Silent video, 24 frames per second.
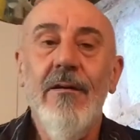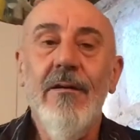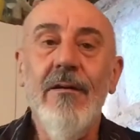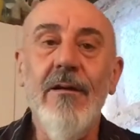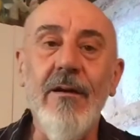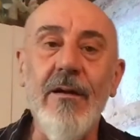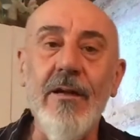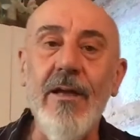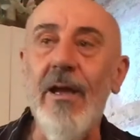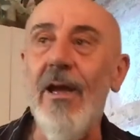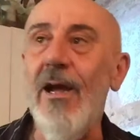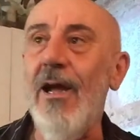
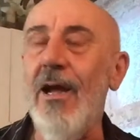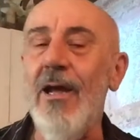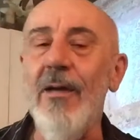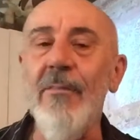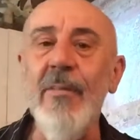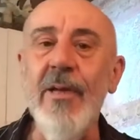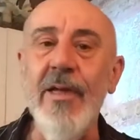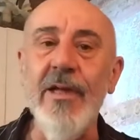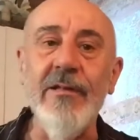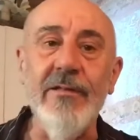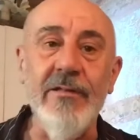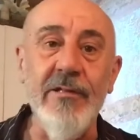Okay, I
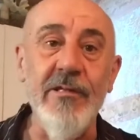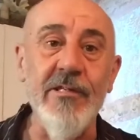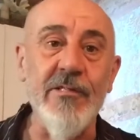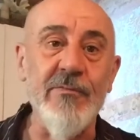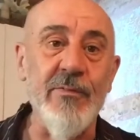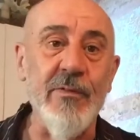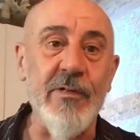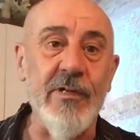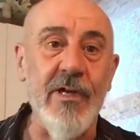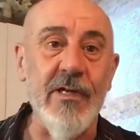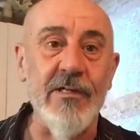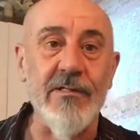make these
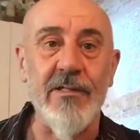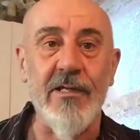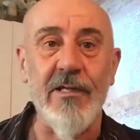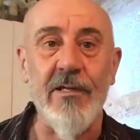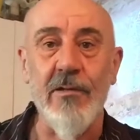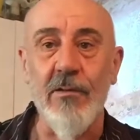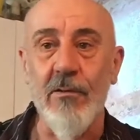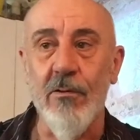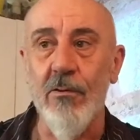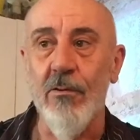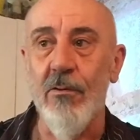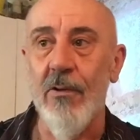because I
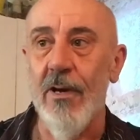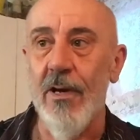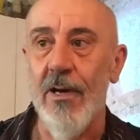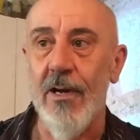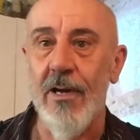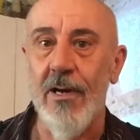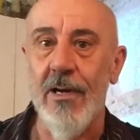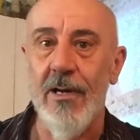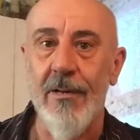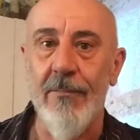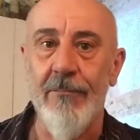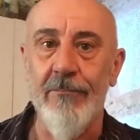
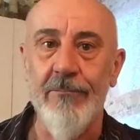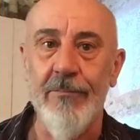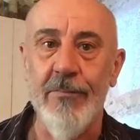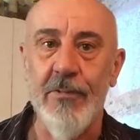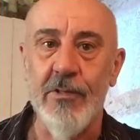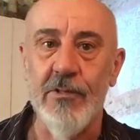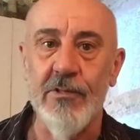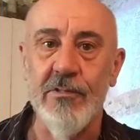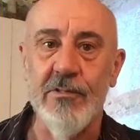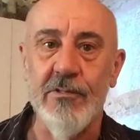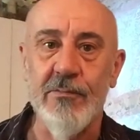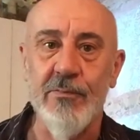know
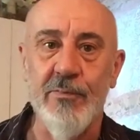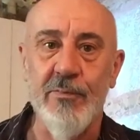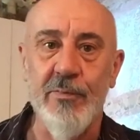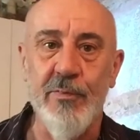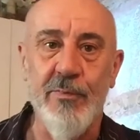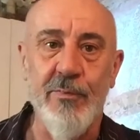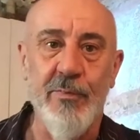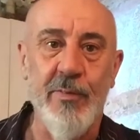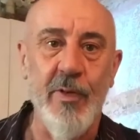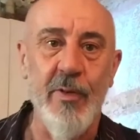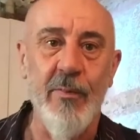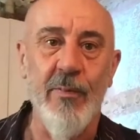there's
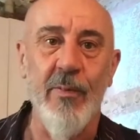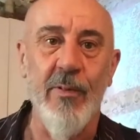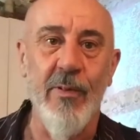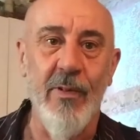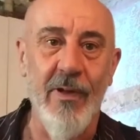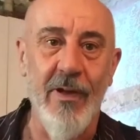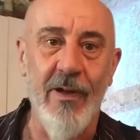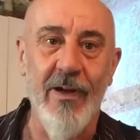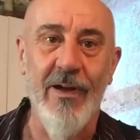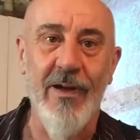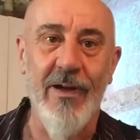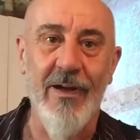people
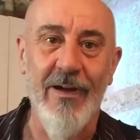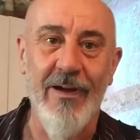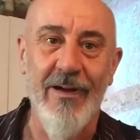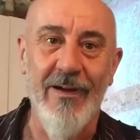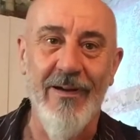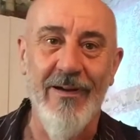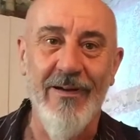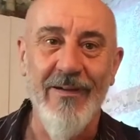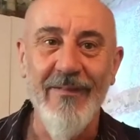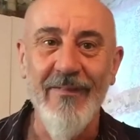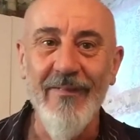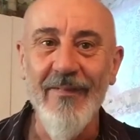
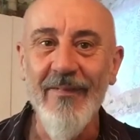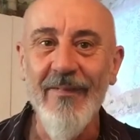on